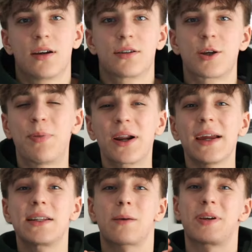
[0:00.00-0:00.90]
To put it
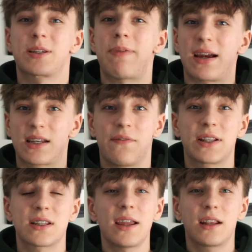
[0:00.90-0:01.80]
into perspective,
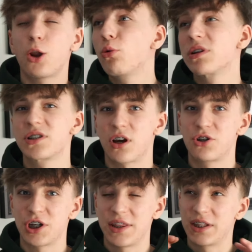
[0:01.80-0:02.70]
it's like Logan
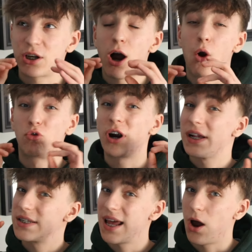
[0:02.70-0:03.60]
Sargent in the car
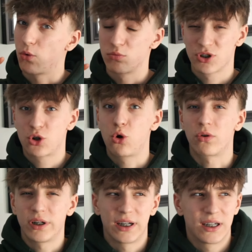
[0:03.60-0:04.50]
right now
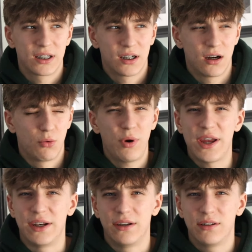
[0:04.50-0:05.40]
scoring a
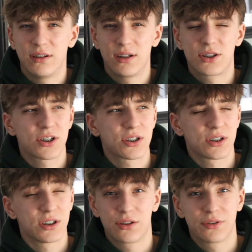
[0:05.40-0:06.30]
win. It's just,
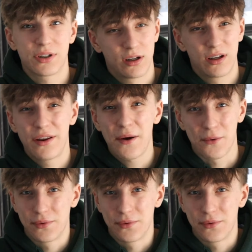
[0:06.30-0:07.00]
no.